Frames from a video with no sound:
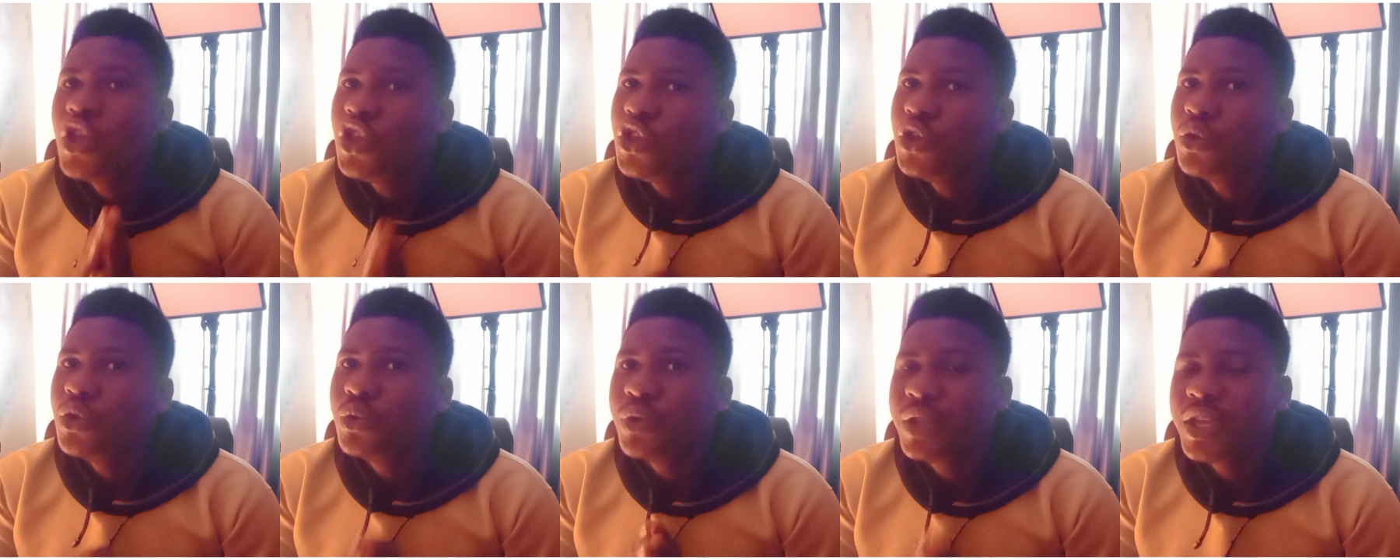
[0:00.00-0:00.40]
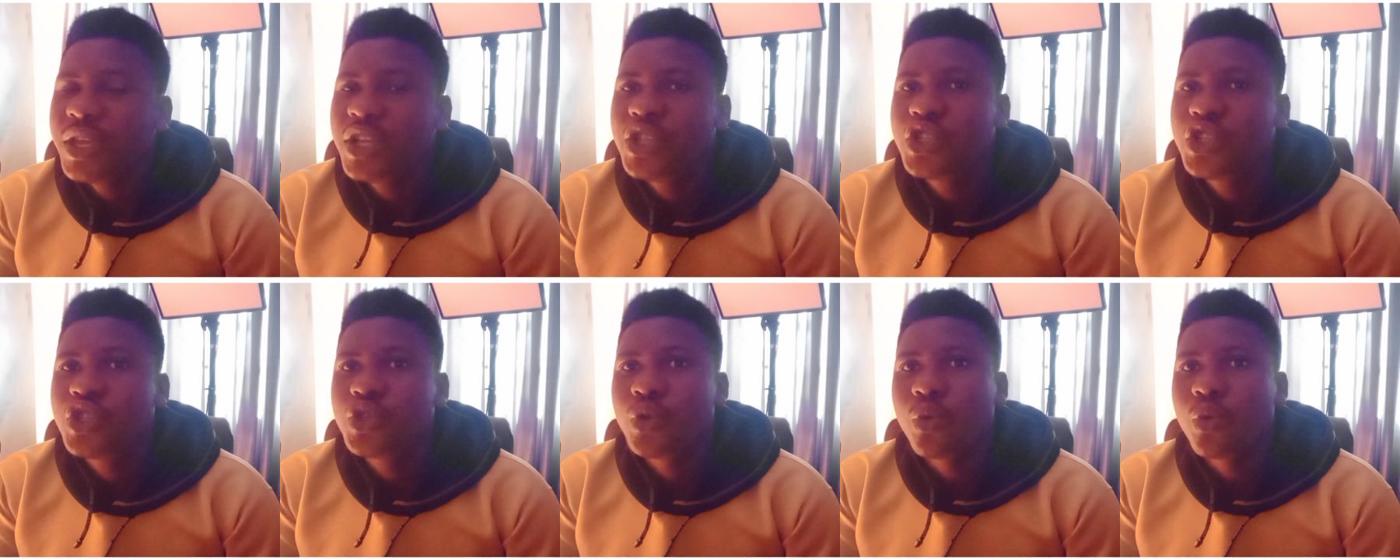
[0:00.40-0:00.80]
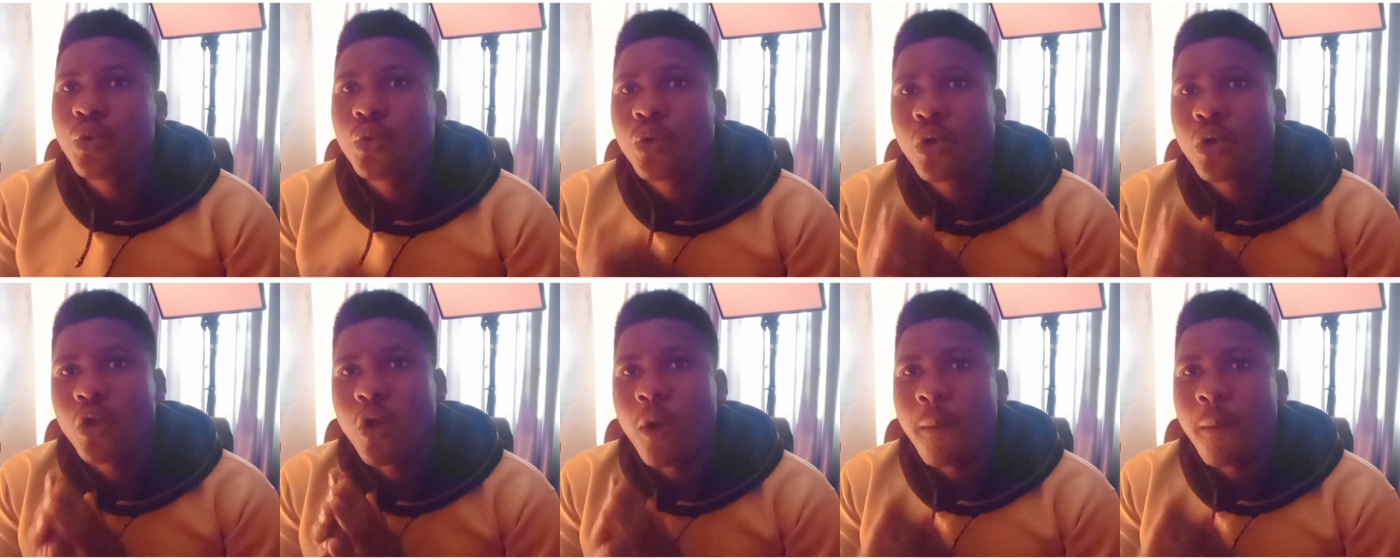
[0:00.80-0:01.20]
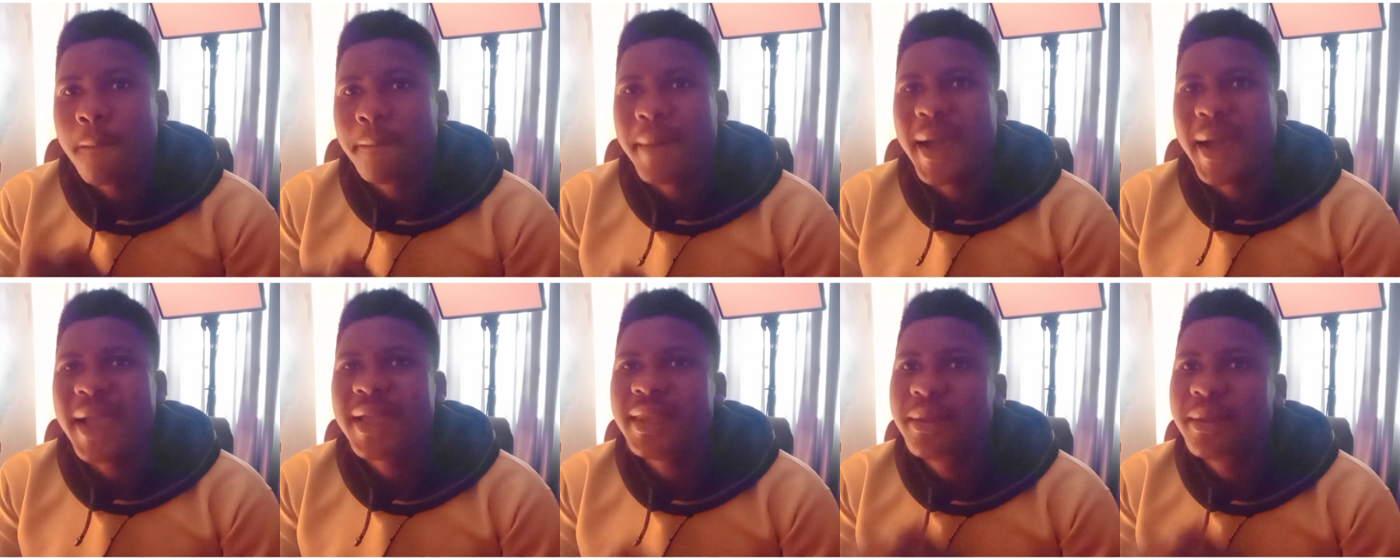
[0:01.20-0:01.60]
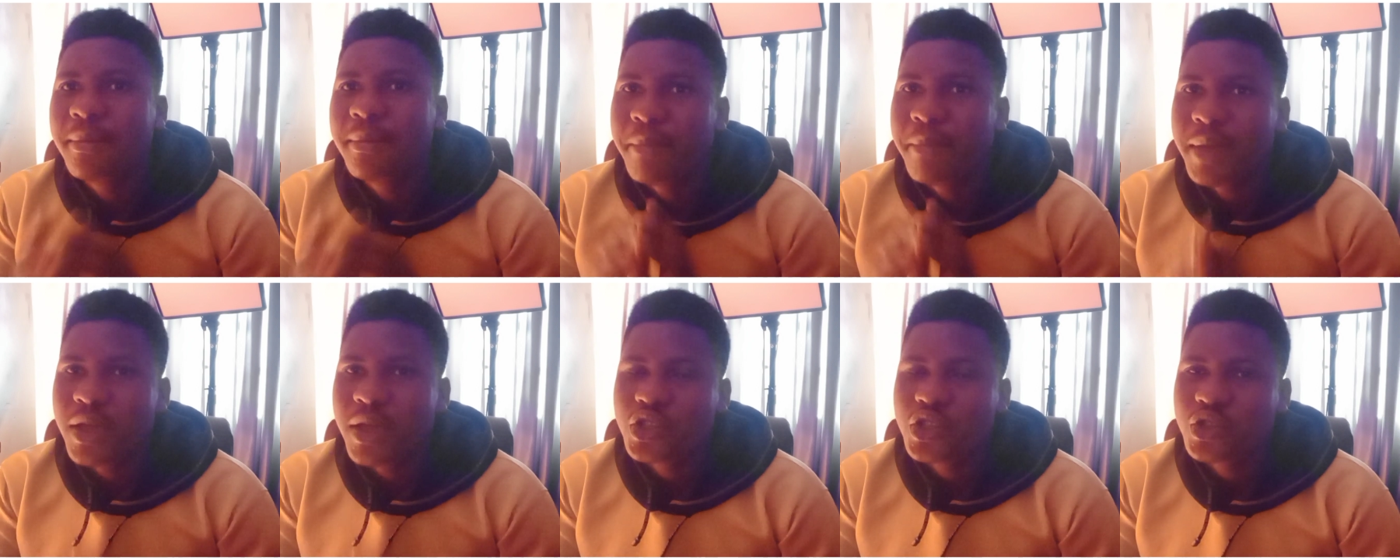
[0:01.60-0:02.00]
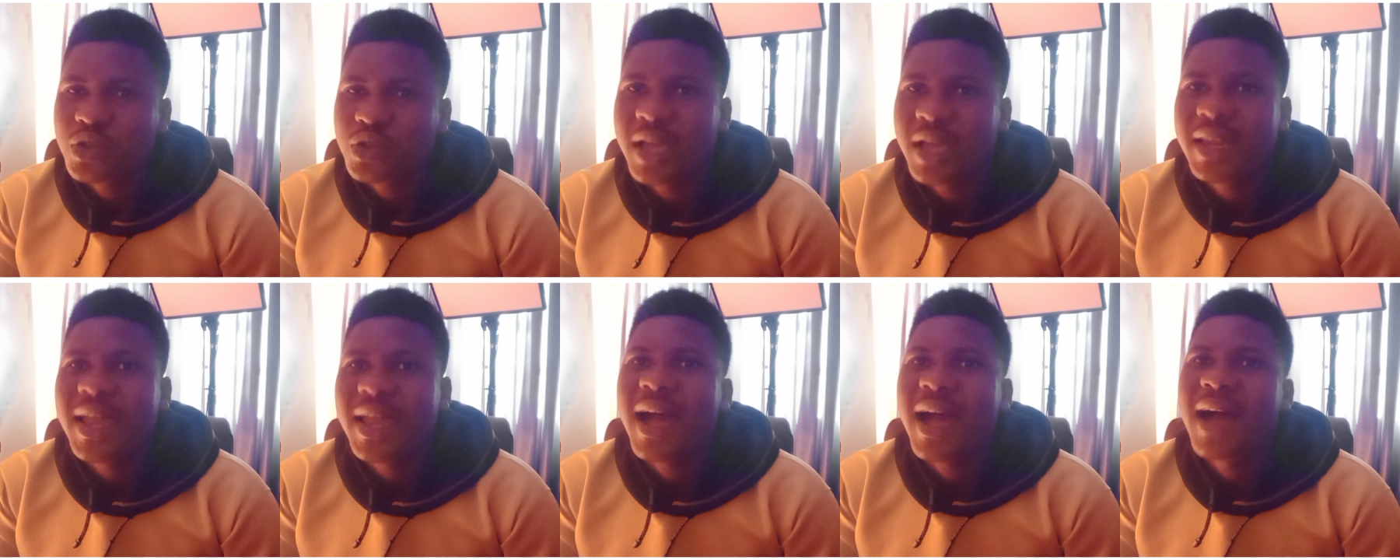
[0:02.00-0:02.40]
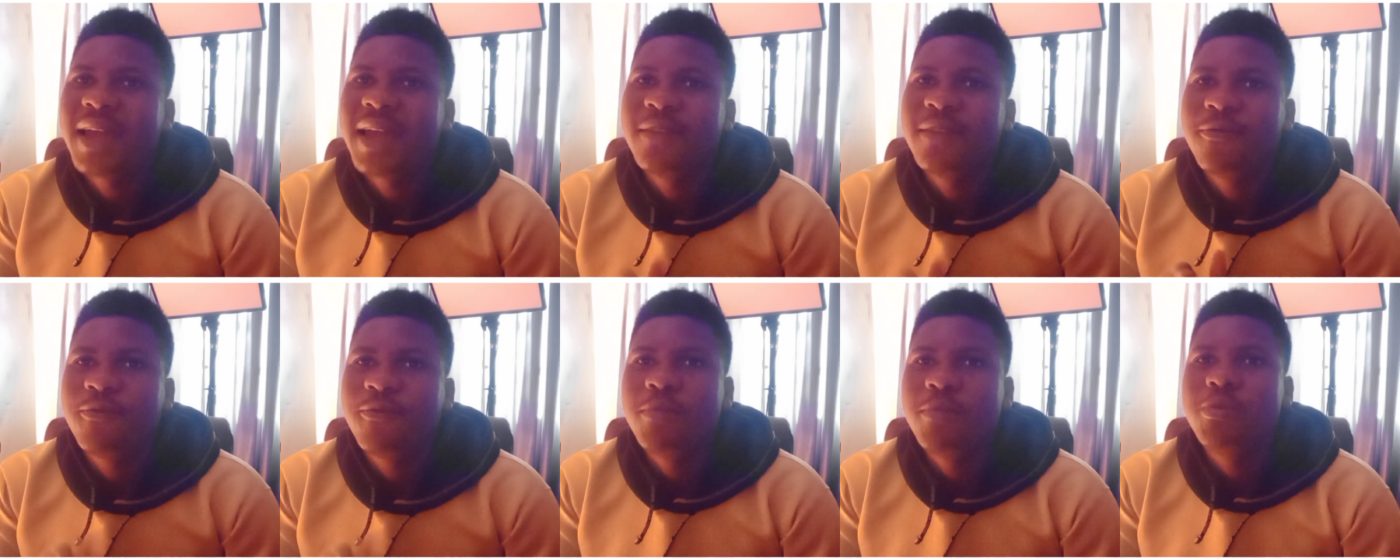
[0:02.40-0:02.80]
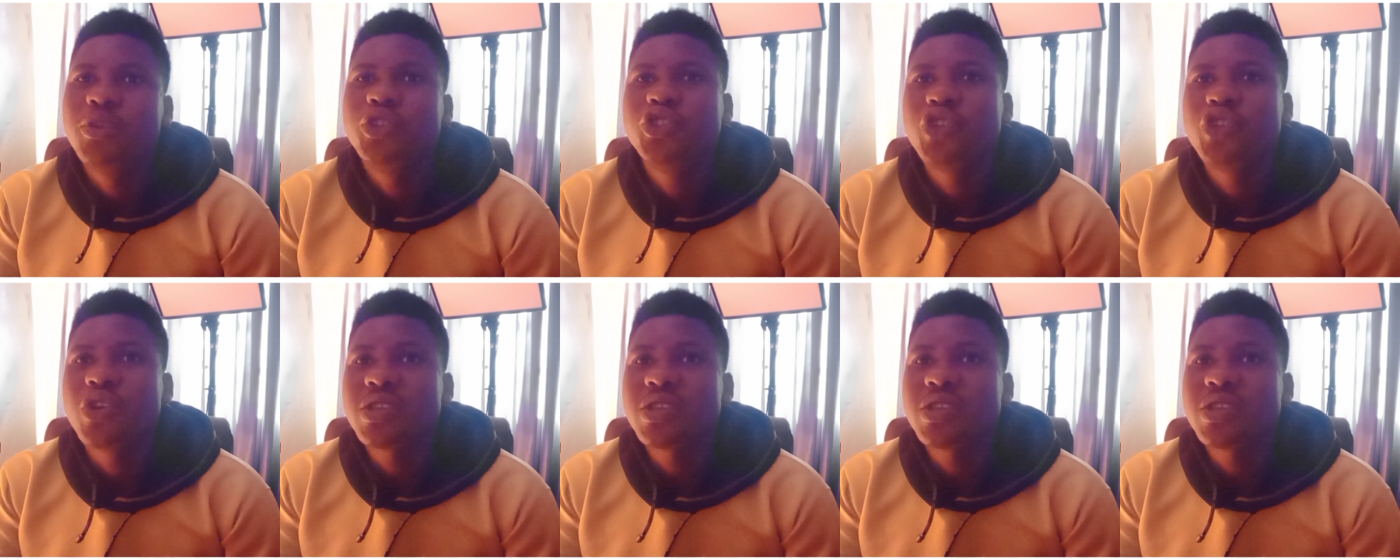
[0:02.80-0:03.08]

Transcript: you need to combine the male together and the female,